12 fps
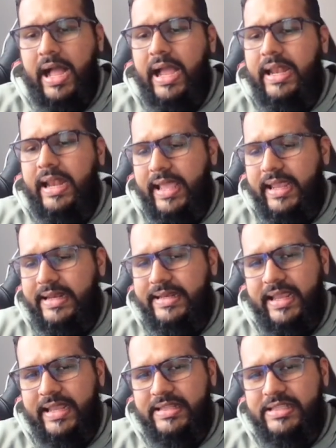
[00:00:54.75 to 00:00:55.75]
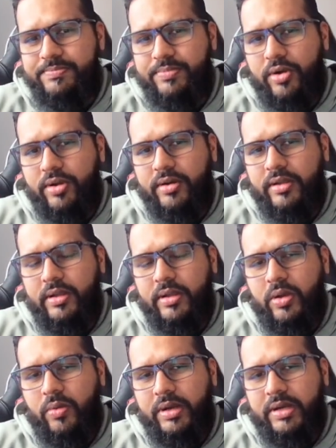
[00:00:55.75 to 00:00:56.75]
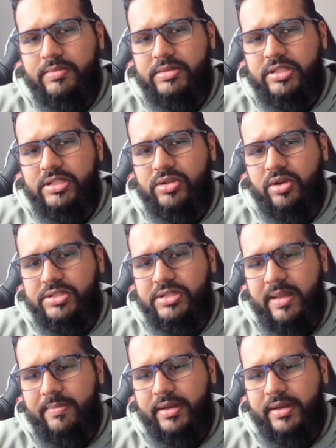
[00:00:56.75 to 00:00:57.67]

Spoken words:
like taking this pawn when it comes to the Scotch Gambit.